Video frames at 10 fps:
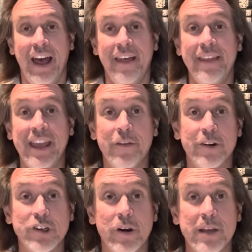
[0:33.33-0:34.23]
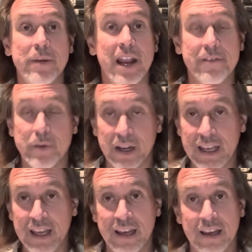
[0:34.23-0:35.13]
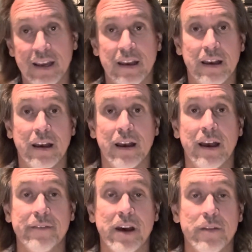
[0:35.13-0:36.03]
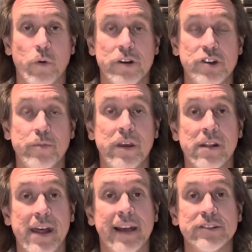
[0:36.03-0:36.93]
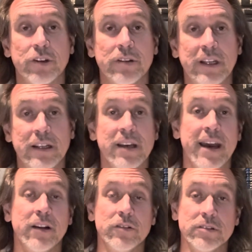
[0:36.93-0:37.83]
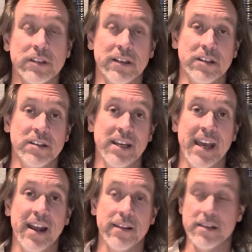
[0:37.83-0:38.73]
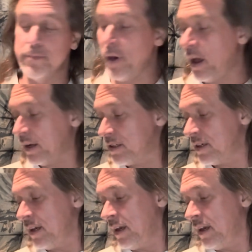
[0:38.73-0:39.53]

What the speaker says: Thank you for joining me, everybody. I've got what should be the last 13 titles to dig out of this box